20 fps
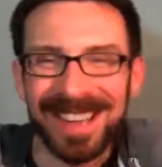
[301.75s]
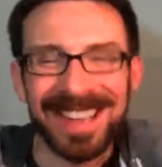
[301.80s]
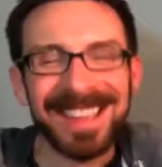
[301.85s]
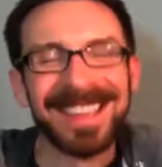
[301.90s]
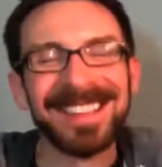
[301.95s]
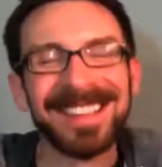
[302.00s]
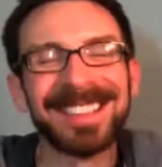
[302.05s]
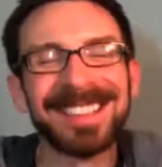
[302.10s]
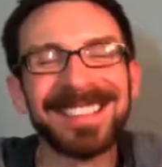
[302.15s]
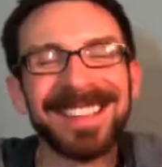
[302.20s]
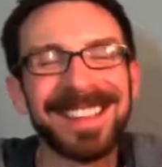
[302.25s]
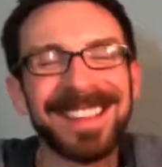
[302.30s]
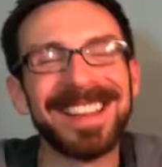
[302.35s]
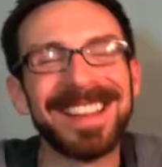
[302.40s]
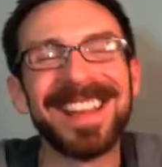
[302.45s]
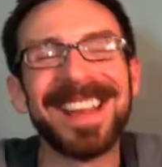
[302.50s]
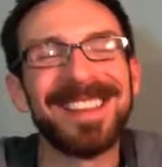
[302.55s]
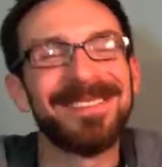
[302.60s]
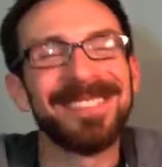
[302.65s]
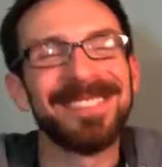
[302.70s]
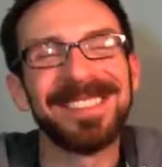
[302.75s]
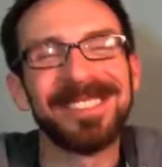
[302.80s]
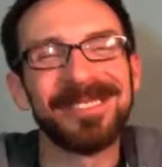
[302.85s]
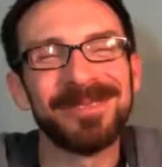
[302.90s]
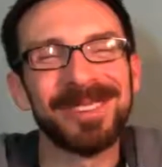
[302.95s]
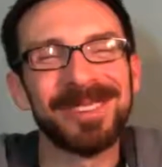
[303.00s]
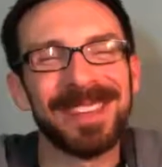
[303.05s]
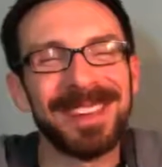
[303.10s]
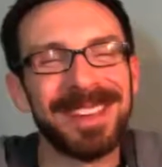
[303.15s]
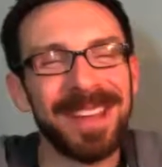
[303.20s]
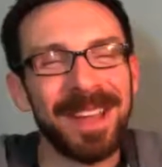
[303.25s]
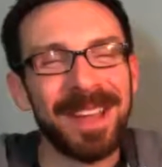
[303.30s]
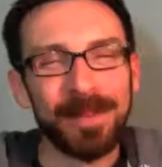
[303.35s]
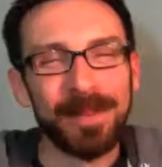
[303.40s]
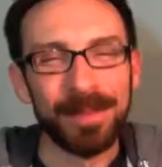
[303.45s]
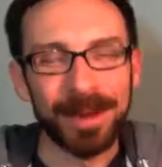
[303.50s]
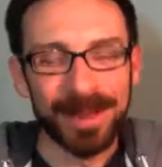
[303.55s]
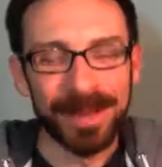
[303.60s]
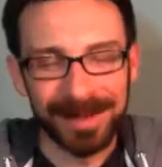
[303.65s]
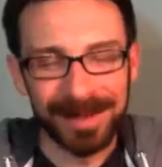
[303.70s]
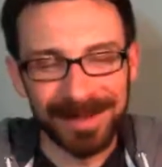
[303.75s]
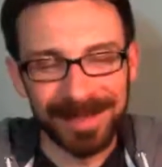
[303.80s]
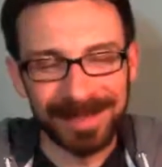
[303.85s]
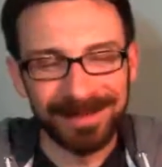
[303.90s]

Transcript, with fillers: and everything's great, but,